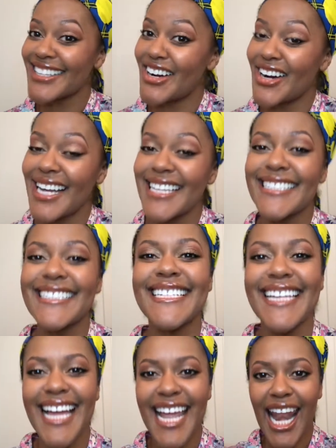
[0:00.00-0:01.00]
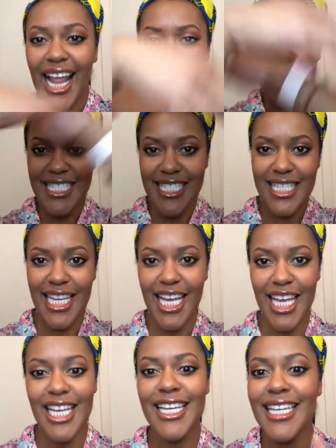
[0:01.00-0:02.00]
All right, now let's
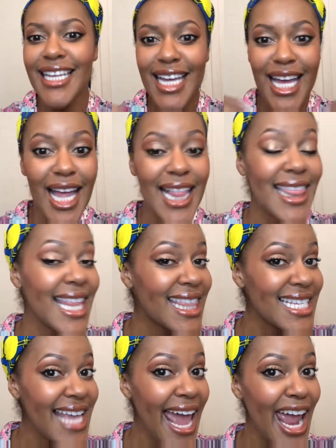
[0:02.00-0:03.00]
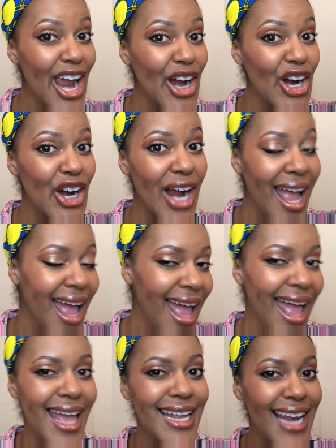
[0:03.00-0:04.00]
let this hair
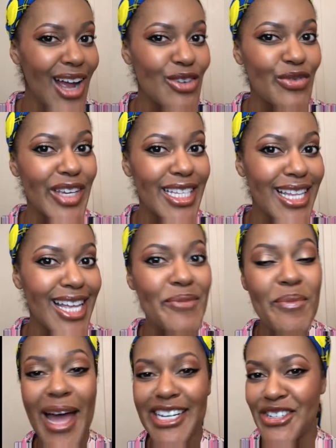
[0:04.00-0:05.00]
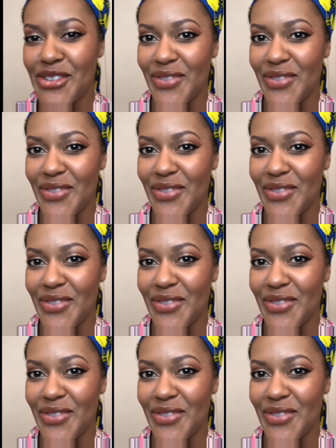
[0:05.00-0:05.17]
and outfit match